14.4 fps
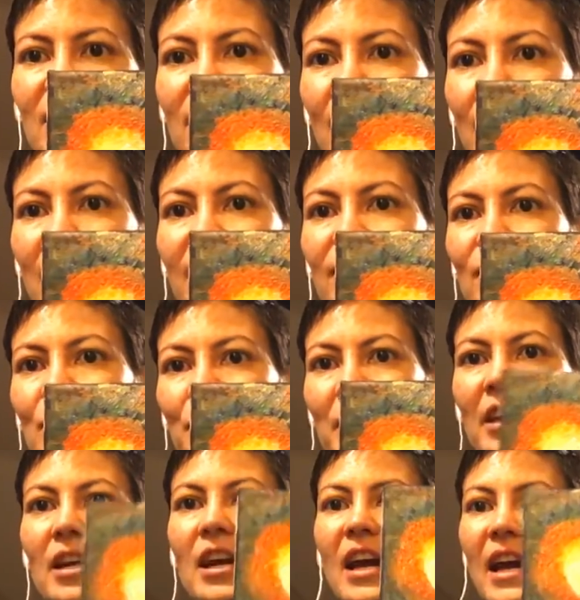these
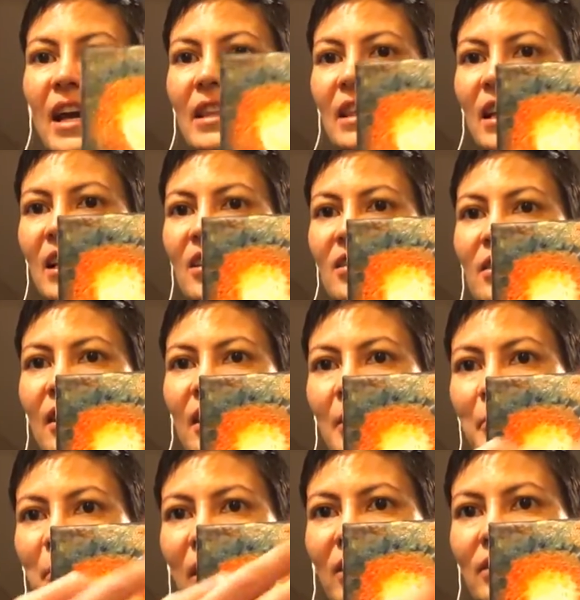three, and then I just kind of
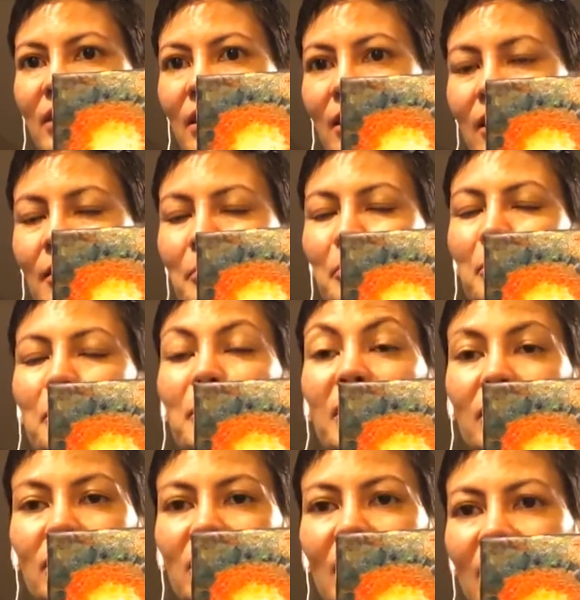built
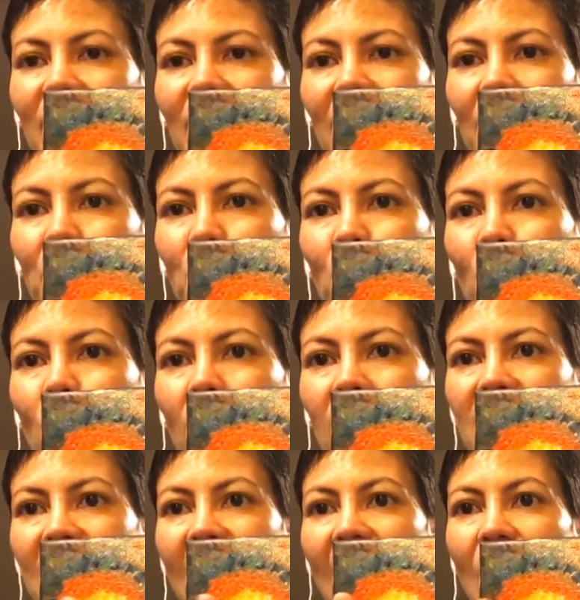on it and worked
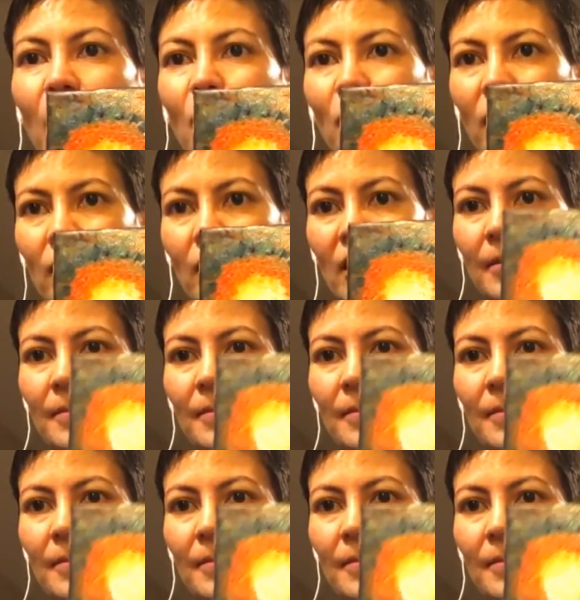outward.